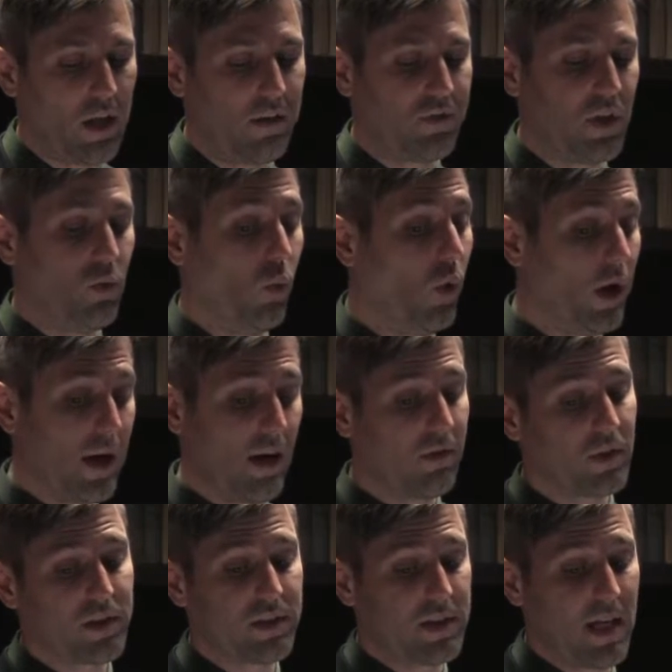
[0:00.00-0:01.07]
left in
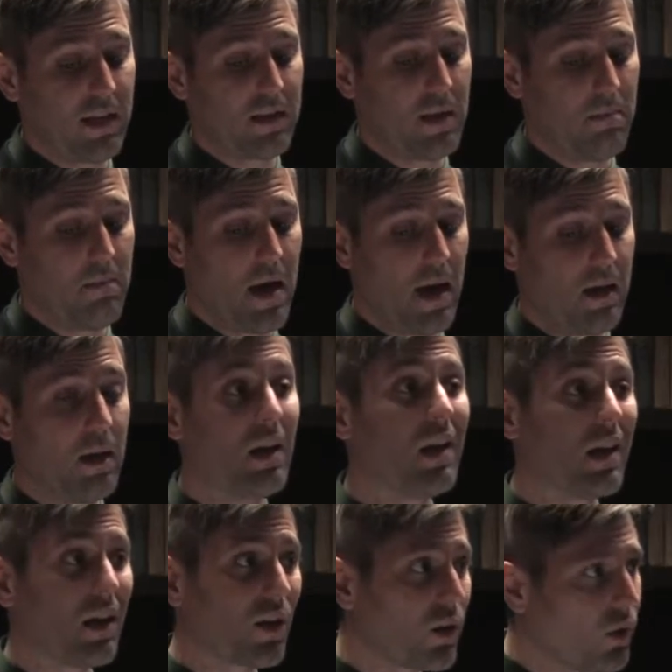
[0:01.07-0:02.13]
whatever state that men,
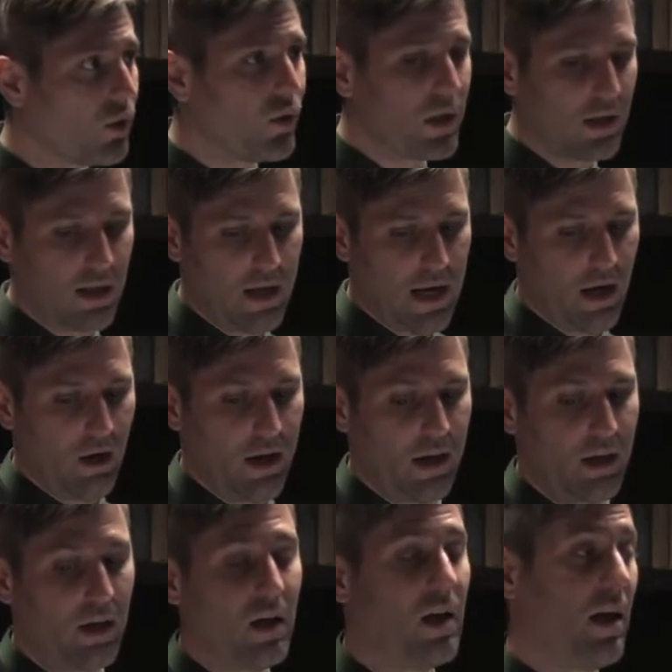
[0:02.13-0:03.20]
including the
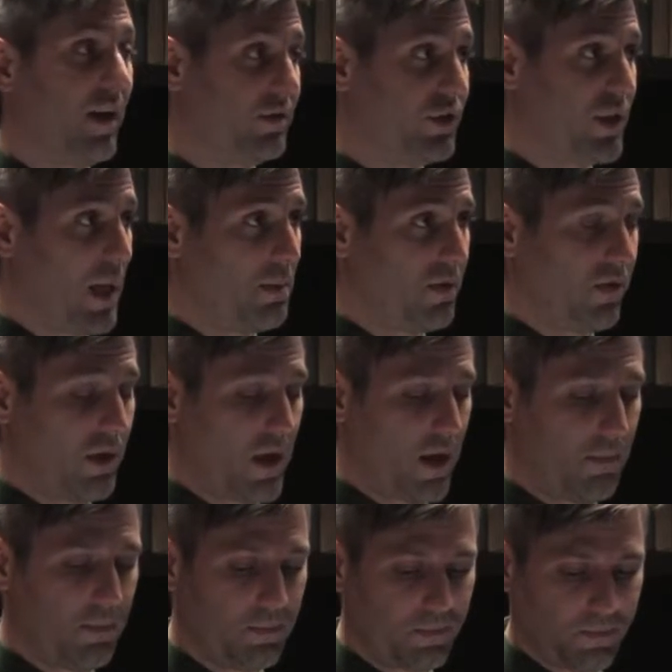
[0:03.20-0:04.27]
narrator, have shaped for
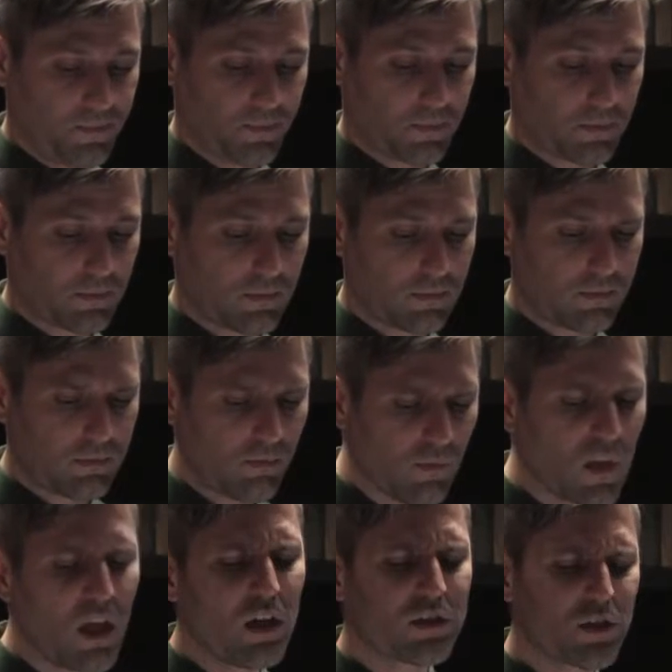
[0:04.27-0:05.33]
them.
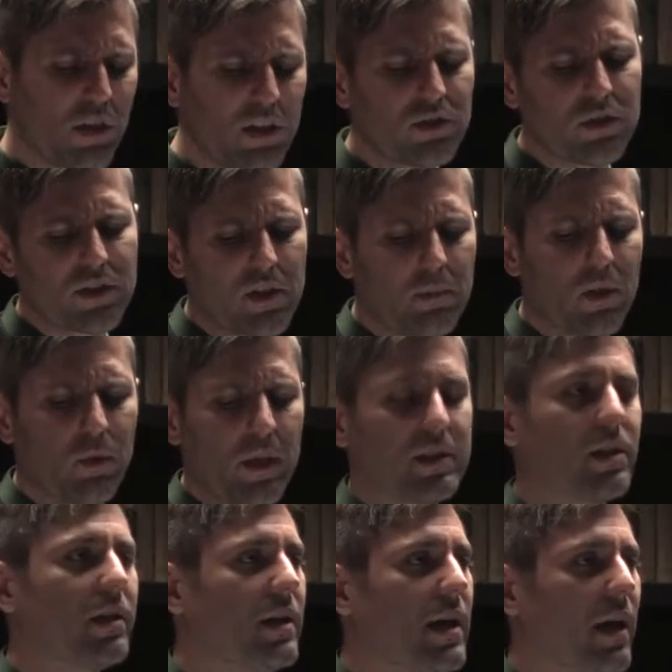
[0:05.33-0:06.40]
So these are some of the ways
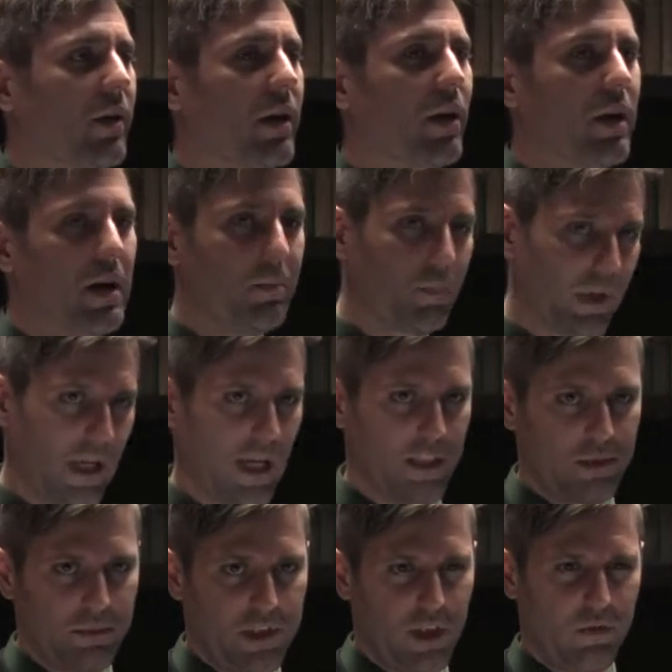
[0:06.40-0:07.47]
that the narrator
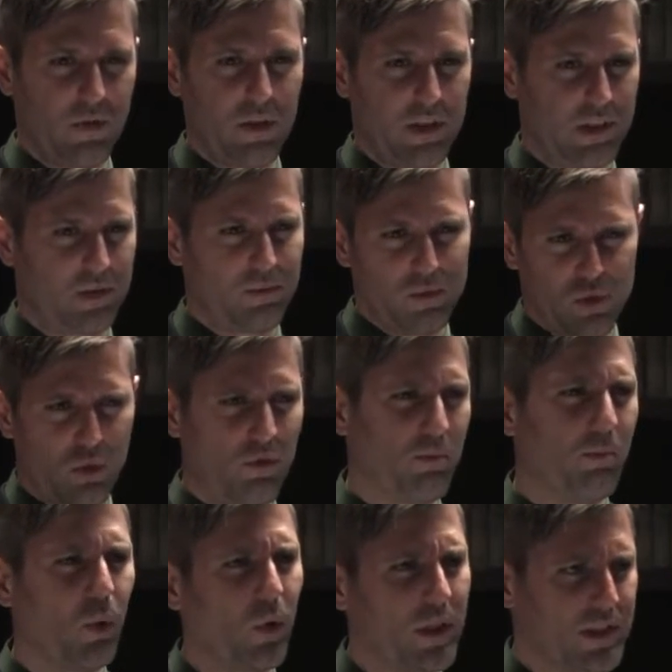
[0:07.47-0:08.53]
implicates himself in this sort
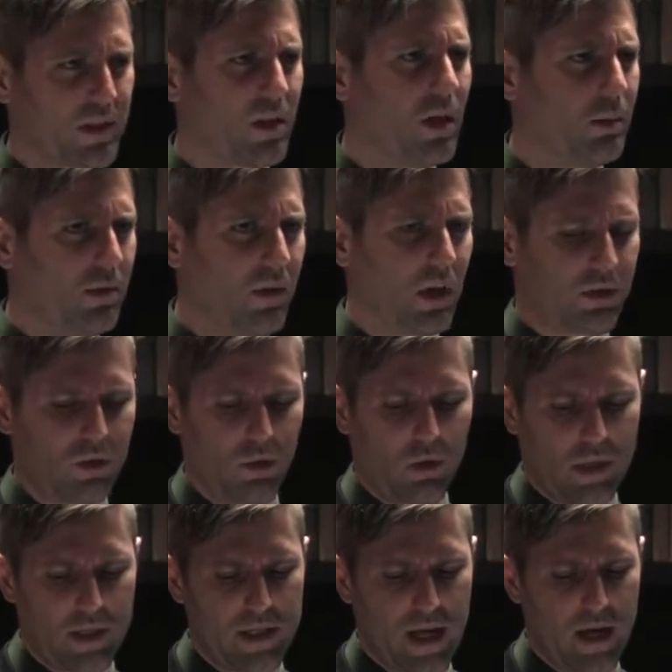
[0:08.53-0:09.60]
of boys' club of
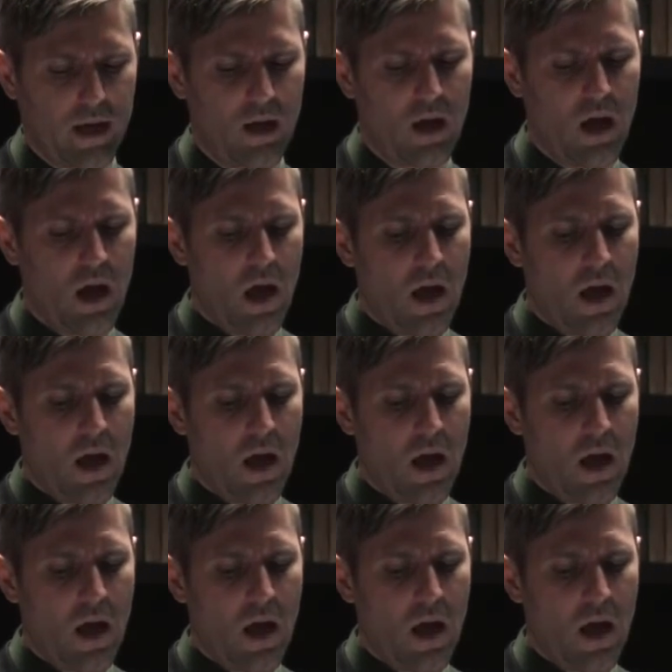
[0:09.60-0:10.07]
auctorité.